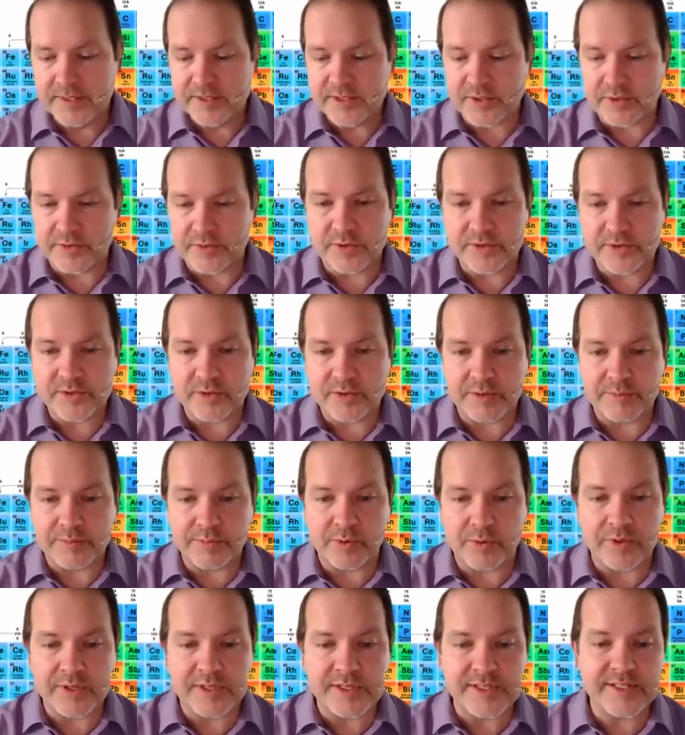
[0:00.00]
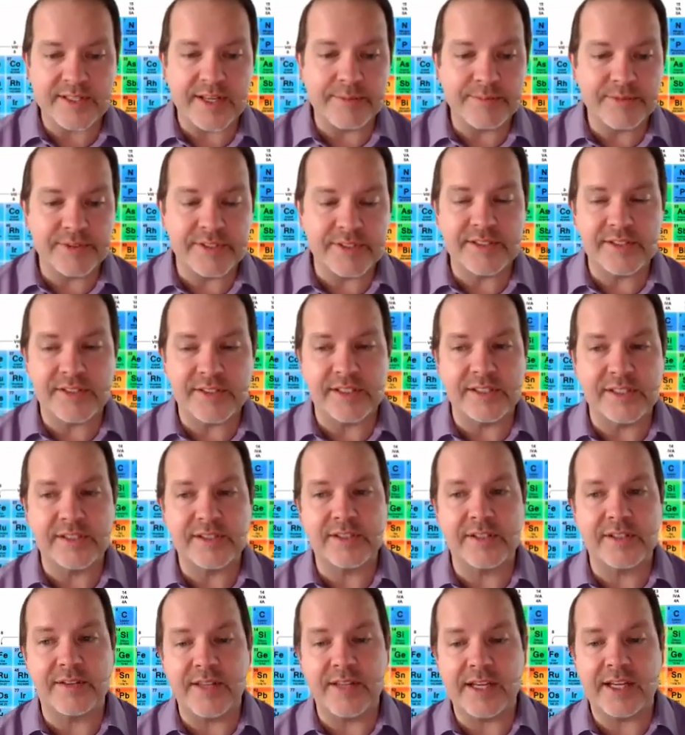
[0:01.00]
So those are important
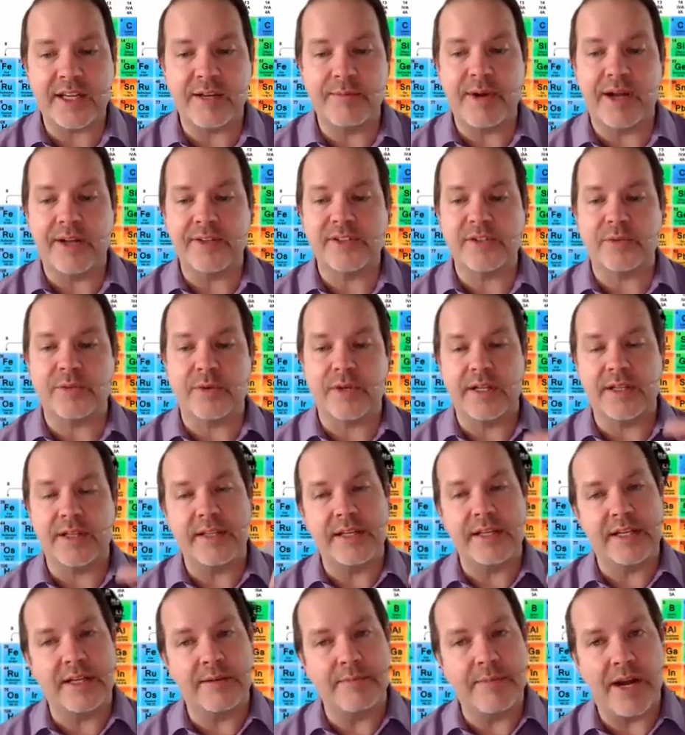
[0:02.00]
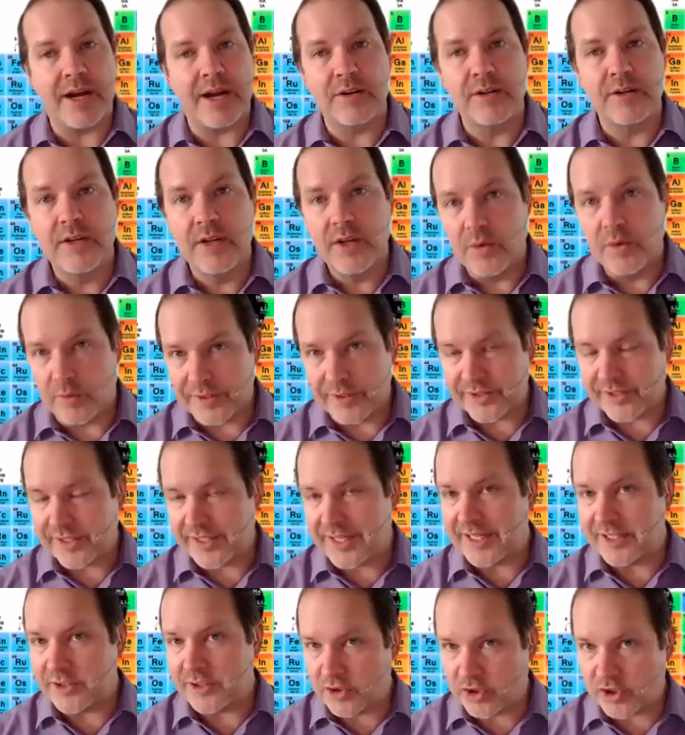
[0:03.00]
substances to think about. So we're going to think about, once
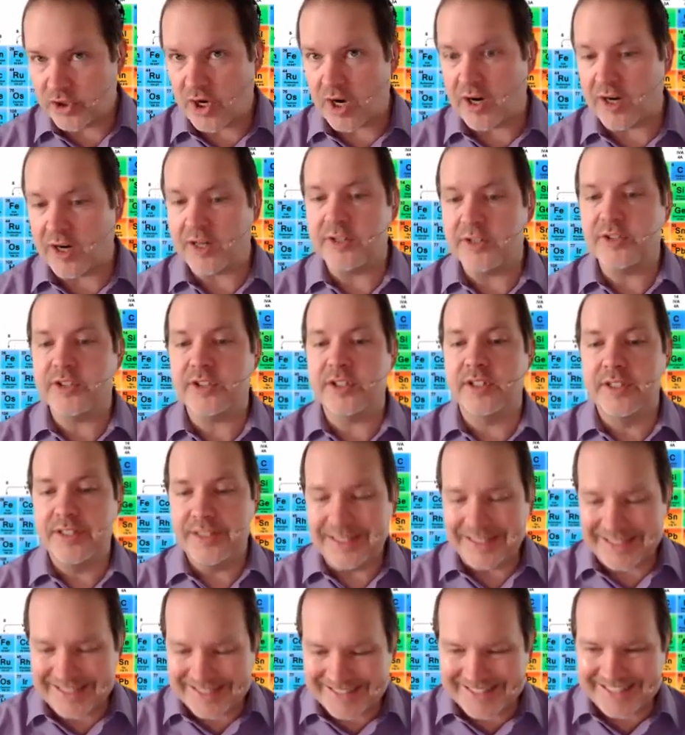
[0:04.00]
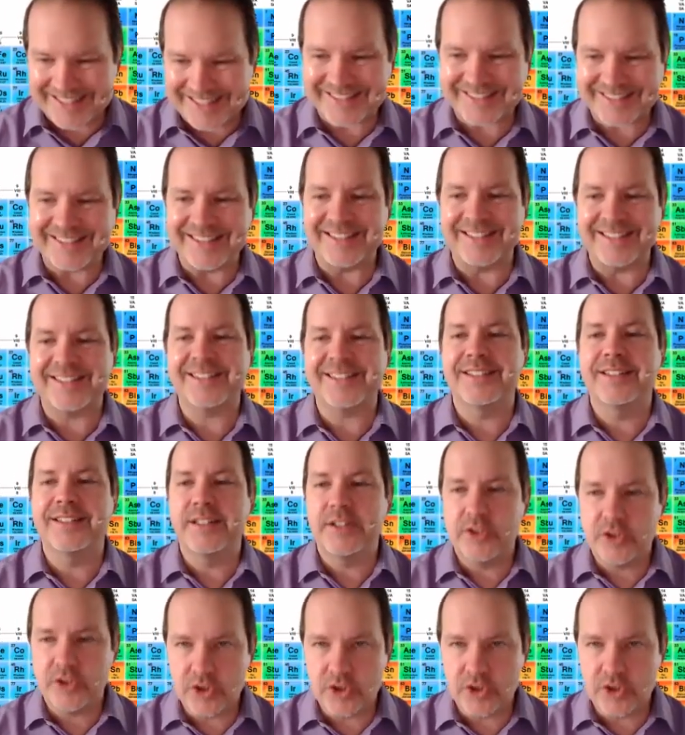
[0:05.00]
again, charge and distance.